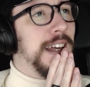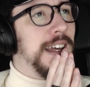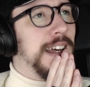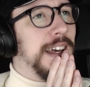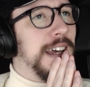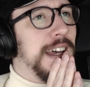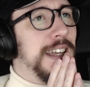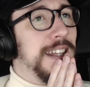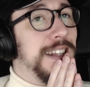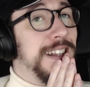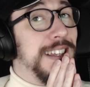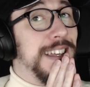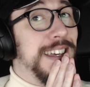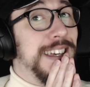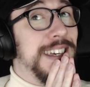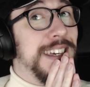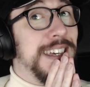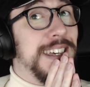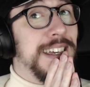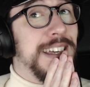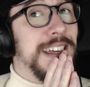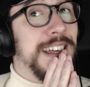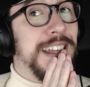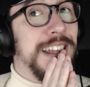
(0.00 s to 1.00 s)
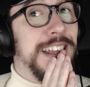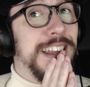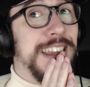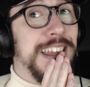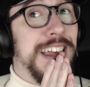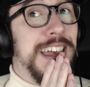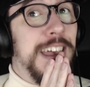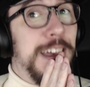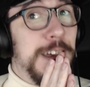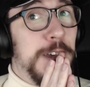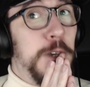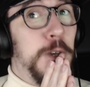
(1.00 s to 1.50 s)
And like
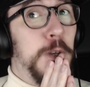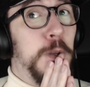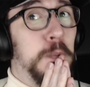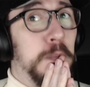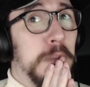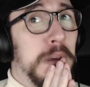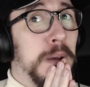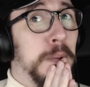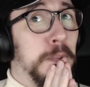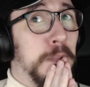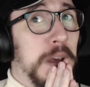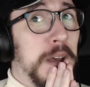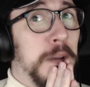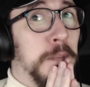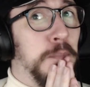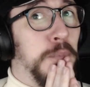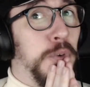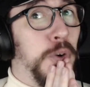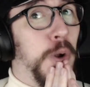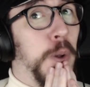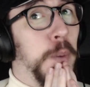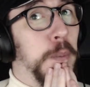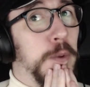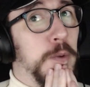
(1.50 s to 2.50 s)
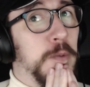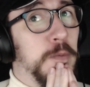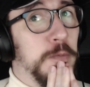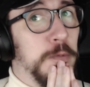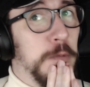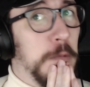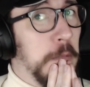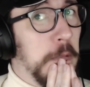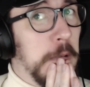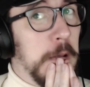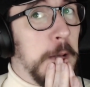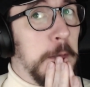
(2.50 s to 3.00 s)
that could be a big problem
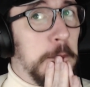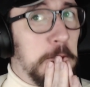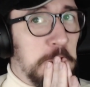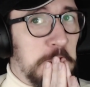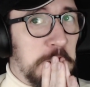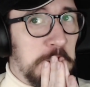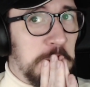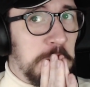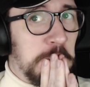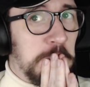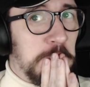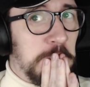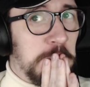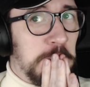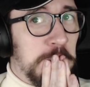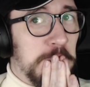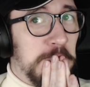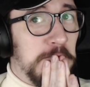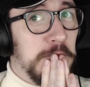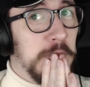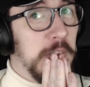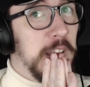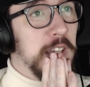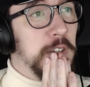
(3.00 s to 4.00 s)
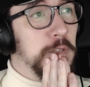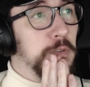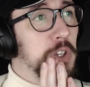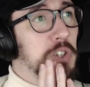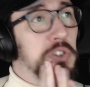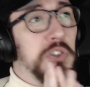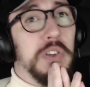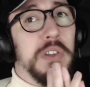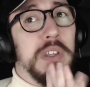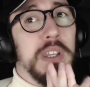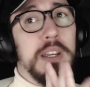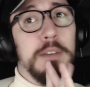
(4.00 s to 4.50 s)
for me, like
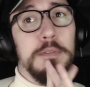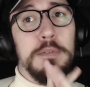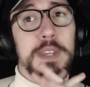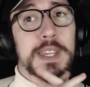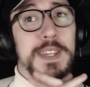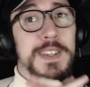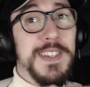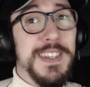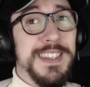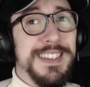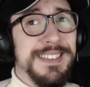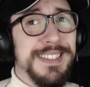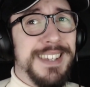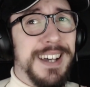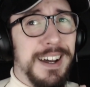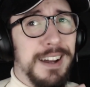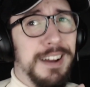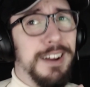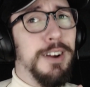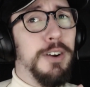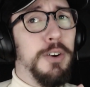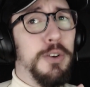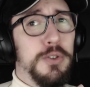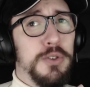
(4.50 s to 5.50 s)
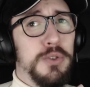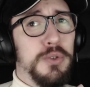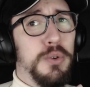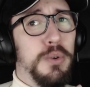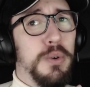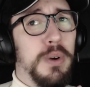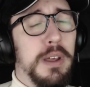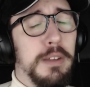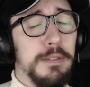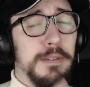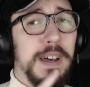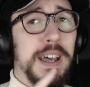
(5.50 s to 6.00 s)
visually, for this entire show.
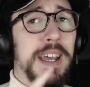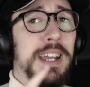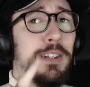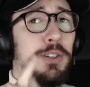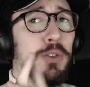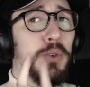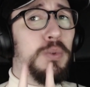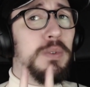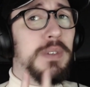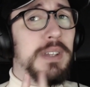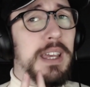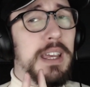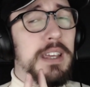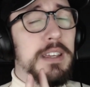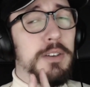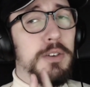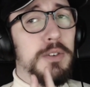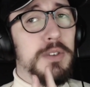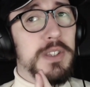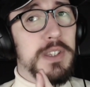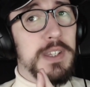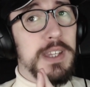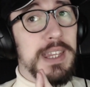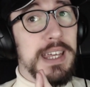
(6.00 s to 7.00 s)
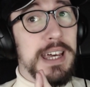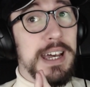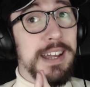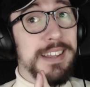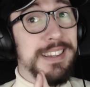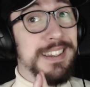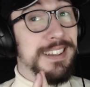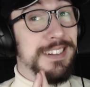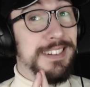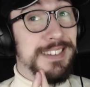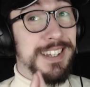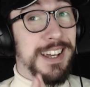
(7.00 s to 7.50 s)
If I don't get used to that and
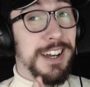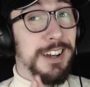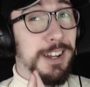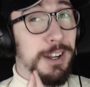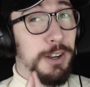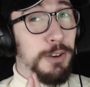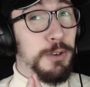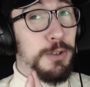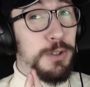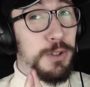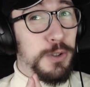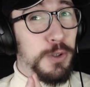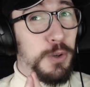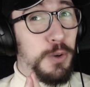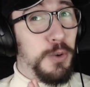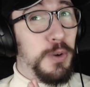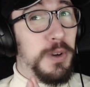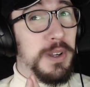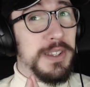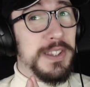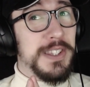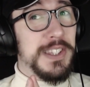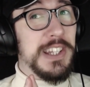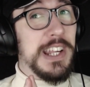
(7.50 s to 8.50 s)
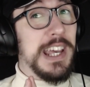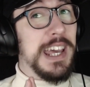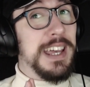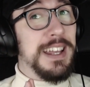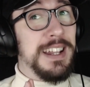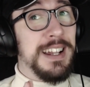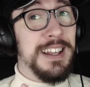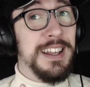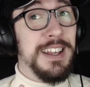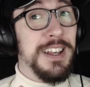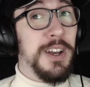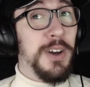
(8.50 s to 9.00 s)
the entire show is
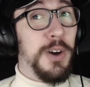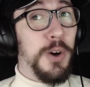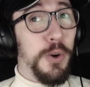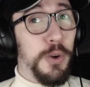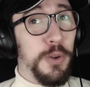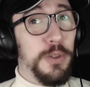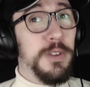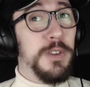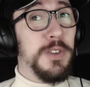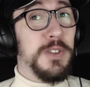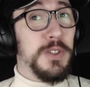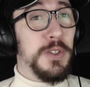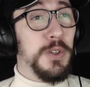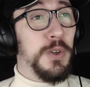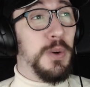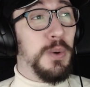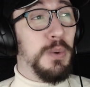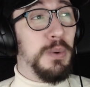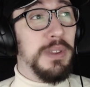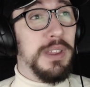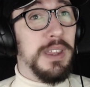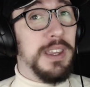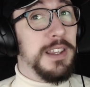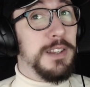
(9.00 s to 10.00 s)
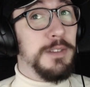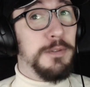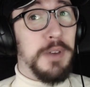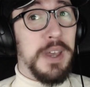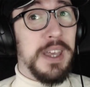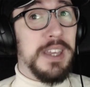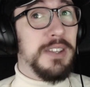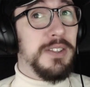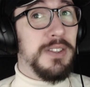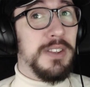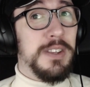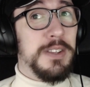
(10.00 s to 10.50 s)
set on the snow with these
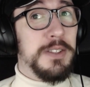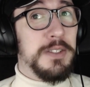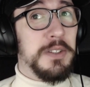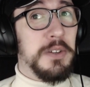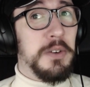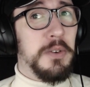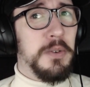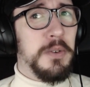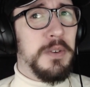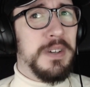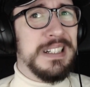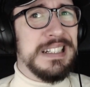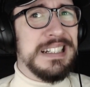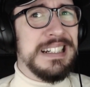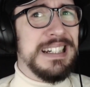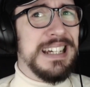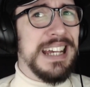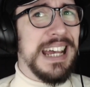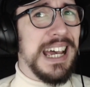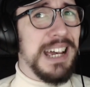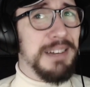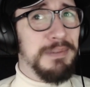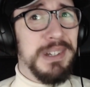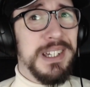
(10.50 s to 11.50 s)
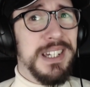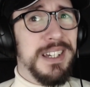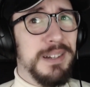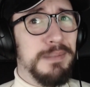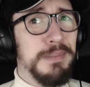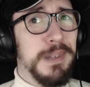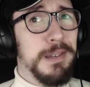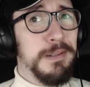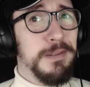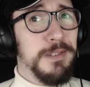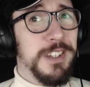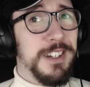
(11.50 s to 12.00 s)
fights in the snow, am I going to
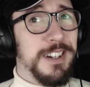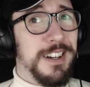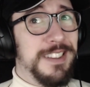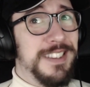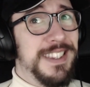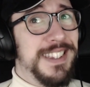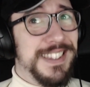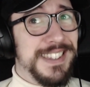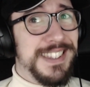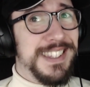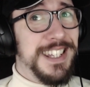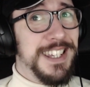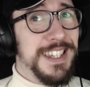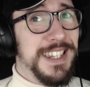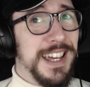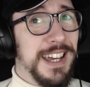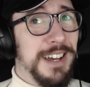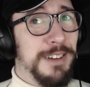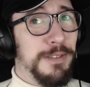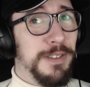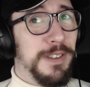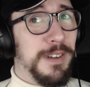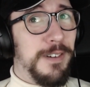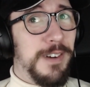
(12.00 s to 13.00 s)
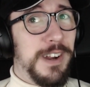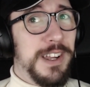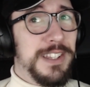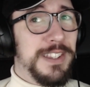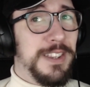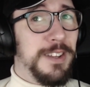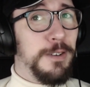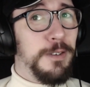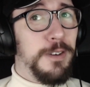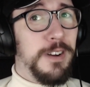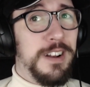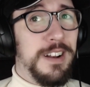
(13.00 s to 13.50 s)
be able to unsee that for the rest
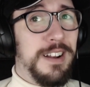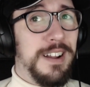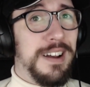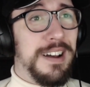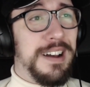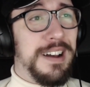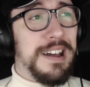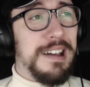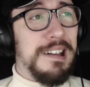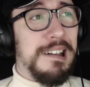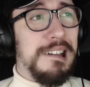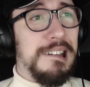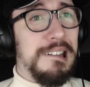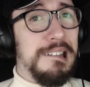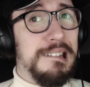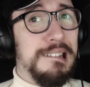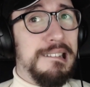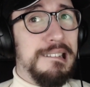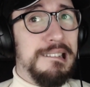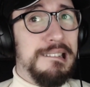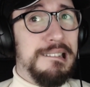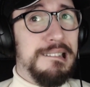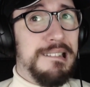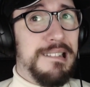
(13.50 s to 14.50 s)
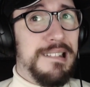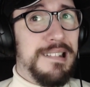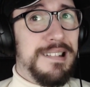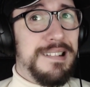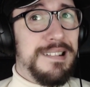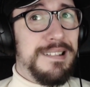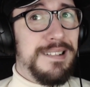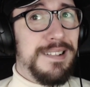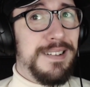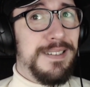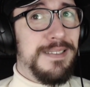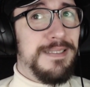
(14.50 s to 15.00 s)
of the run? I
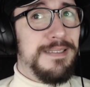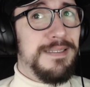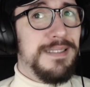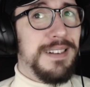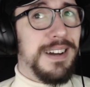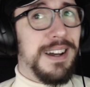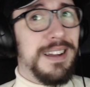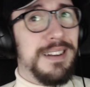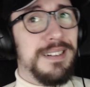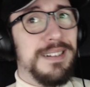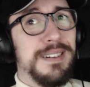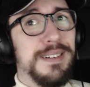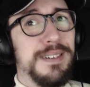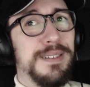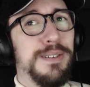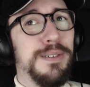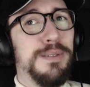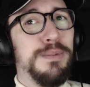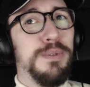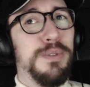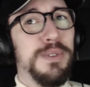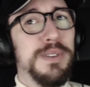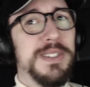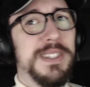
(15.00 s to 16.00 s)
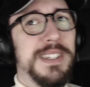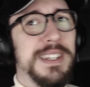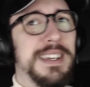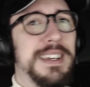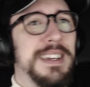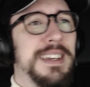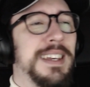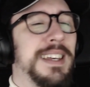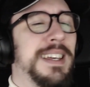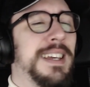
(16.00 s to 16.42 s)
don't know. We'll see.